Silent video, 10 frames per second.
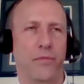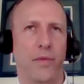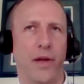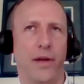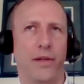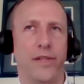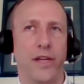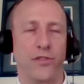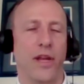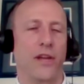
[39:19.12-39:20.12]
uh,
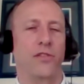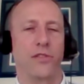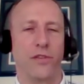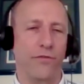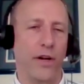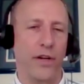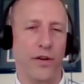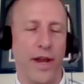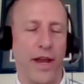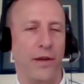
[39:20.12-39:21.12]
designations in front of
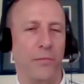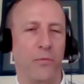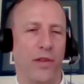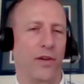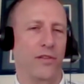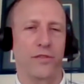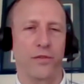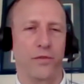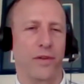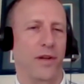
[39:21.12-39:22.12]
your name, whether it's
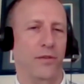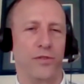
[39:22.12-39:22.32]
uh,